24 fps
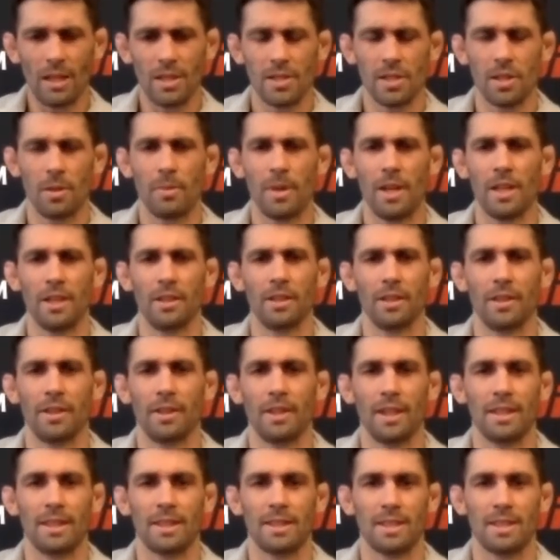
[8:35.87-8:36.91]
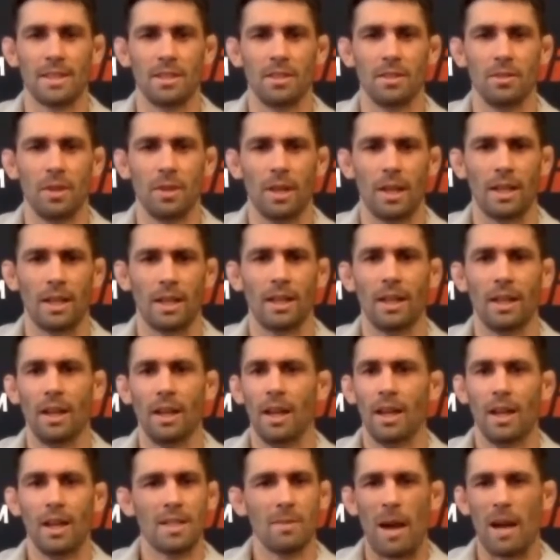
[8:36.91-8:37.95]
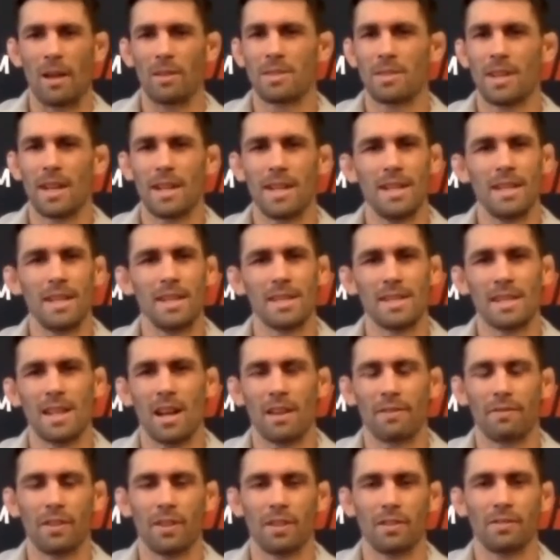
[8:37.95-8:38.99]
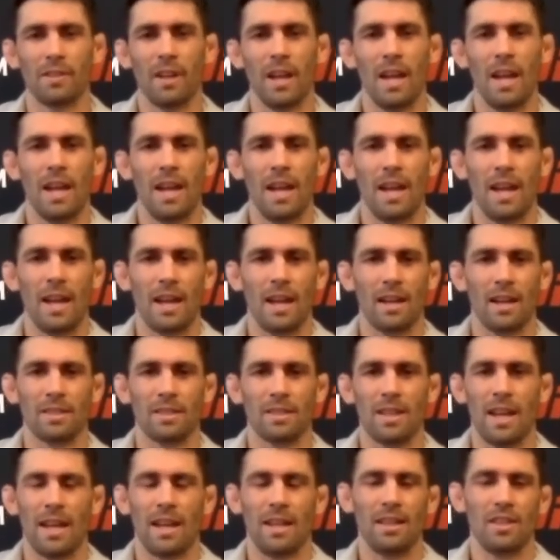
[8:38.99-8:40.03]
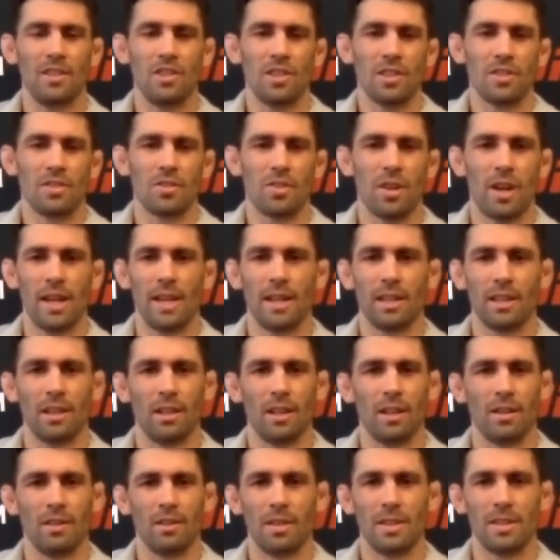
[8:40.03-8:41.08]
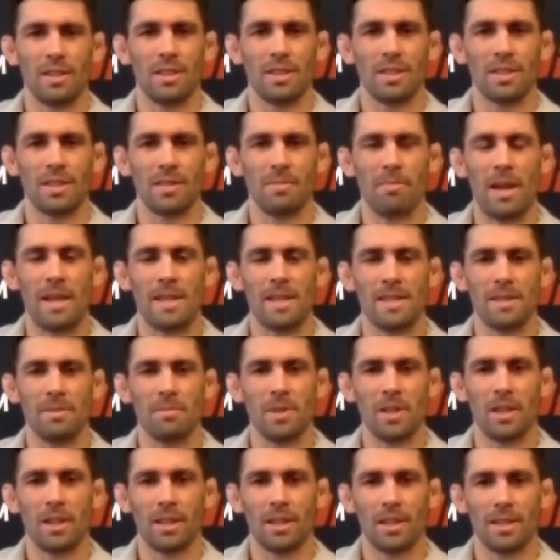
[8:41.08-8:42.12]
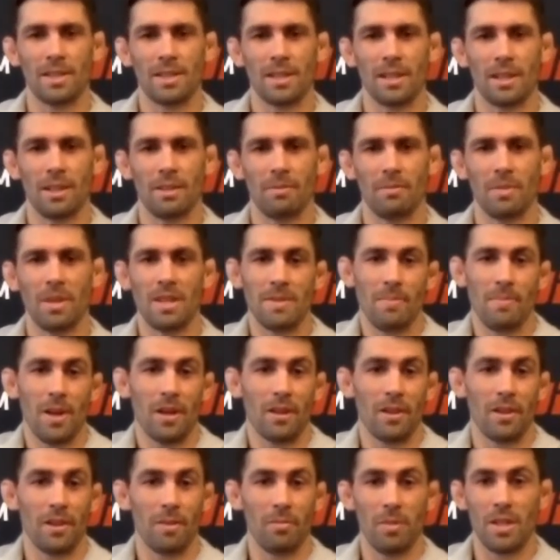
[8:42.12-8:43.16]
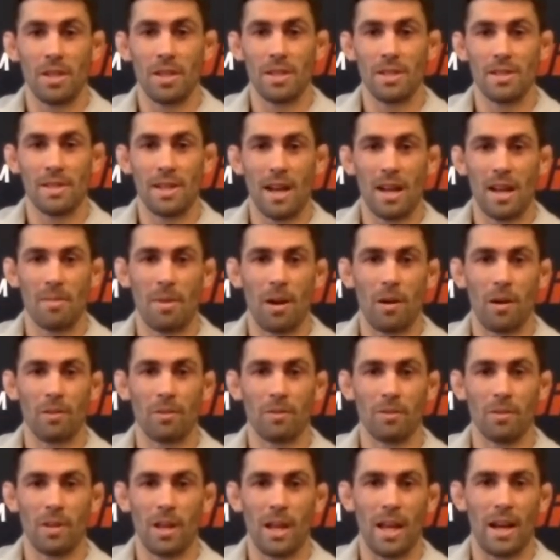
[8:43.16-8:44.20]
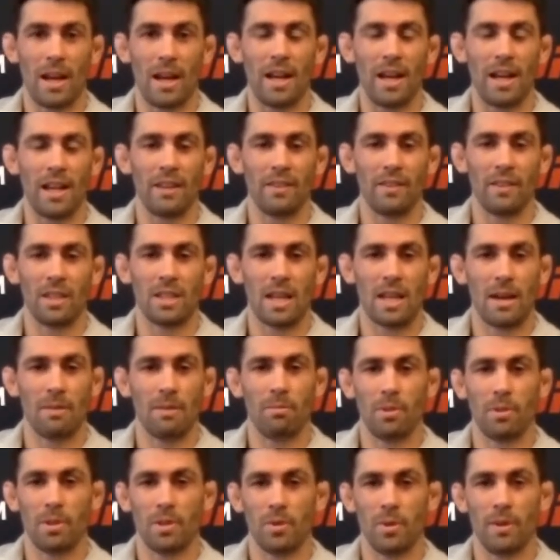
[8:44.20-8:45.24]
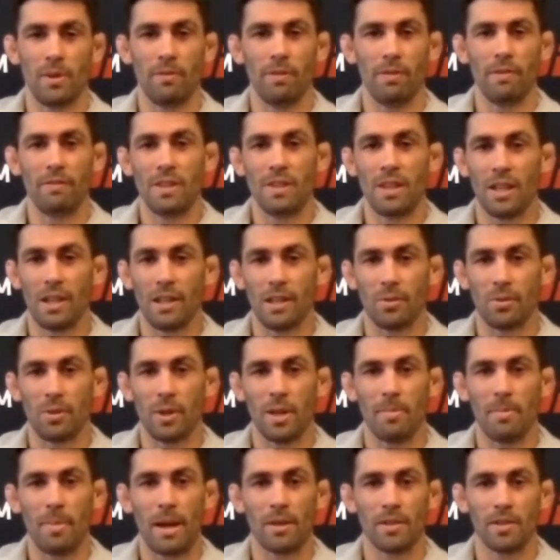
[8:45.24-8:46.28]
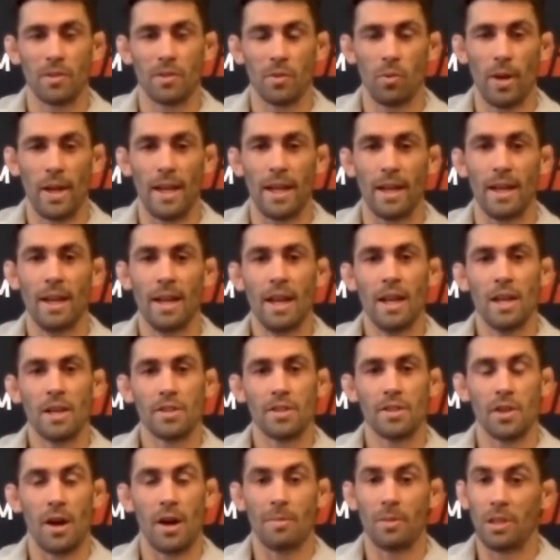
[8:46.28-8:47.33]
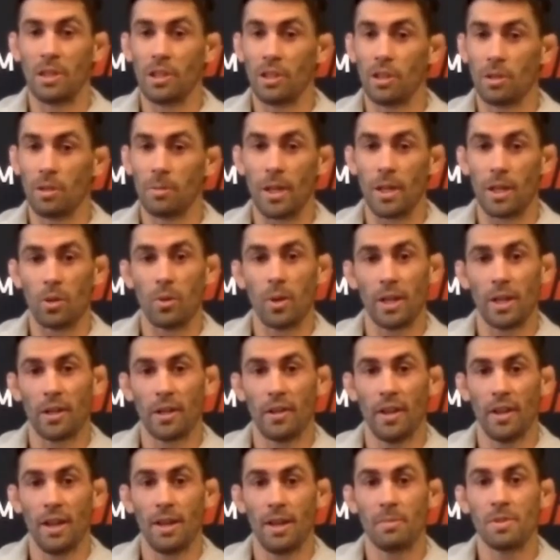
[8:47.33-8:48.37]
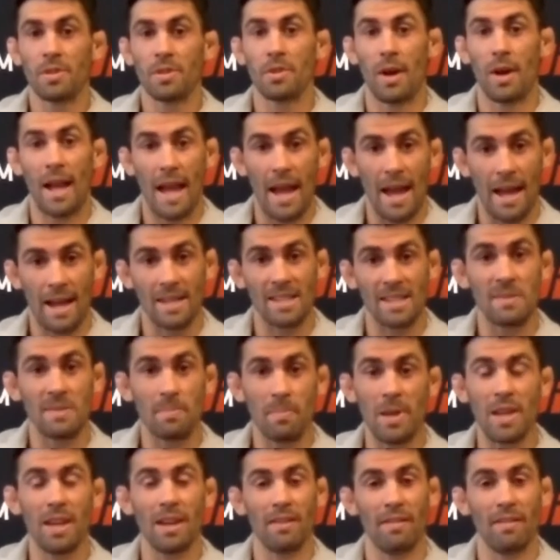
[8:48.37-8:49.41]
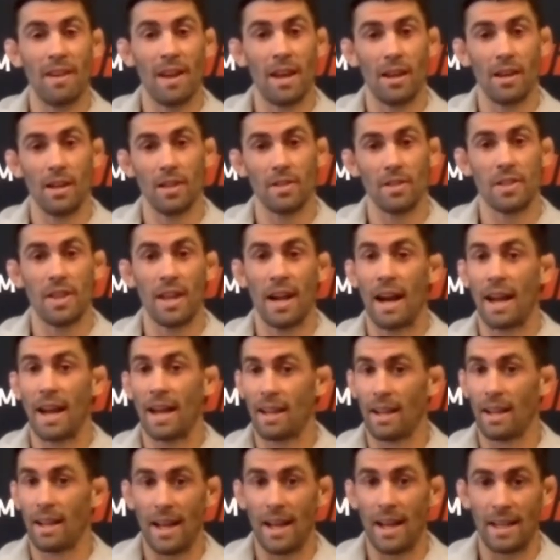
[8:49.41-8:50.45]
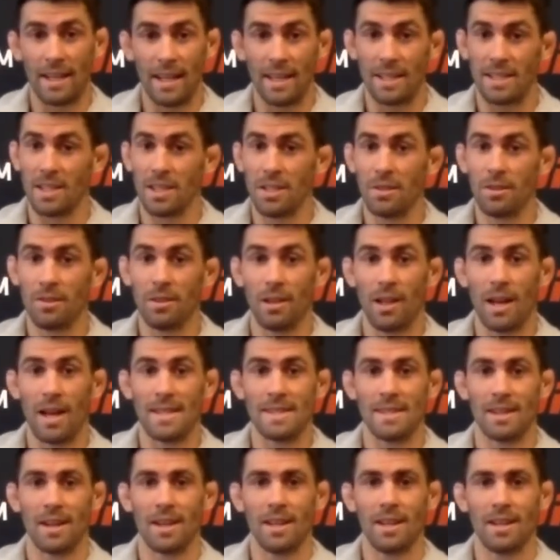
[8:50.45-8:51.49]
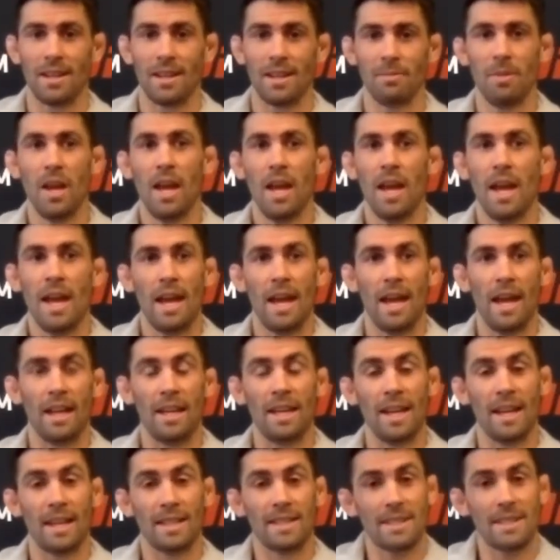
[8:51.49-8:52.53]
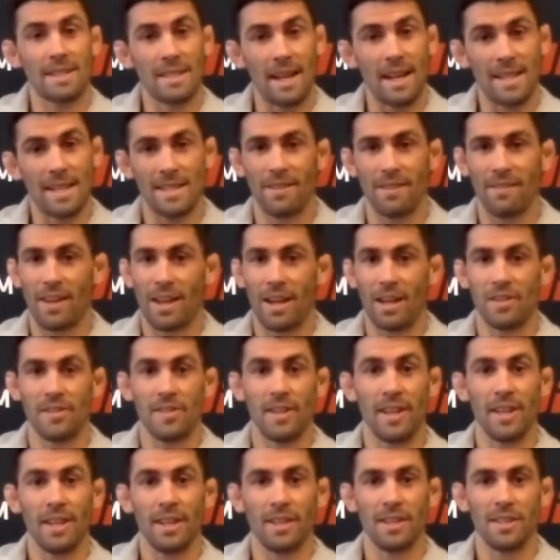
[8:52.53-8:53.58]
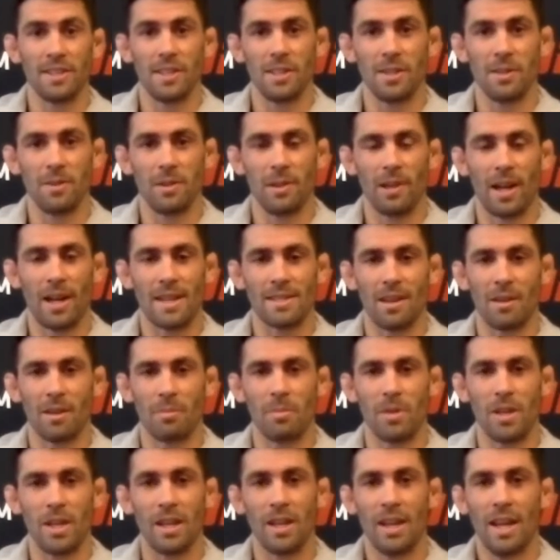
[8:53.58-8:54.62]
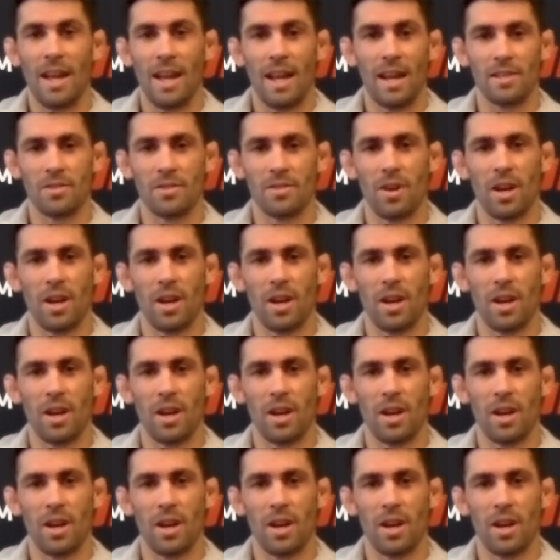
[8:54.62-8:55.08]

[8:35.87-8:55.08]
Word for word: so many good things to uh, to bounce ideas off of and and just training alone is just amazing because um, he's bigger than me got about at any given time between 15 and 20 pounds of weight. So I'm a little bit quicker than him, so I add a speed advantage that I, I get to utilize on him. And he has a size advantage that he gets to utilize on me. And as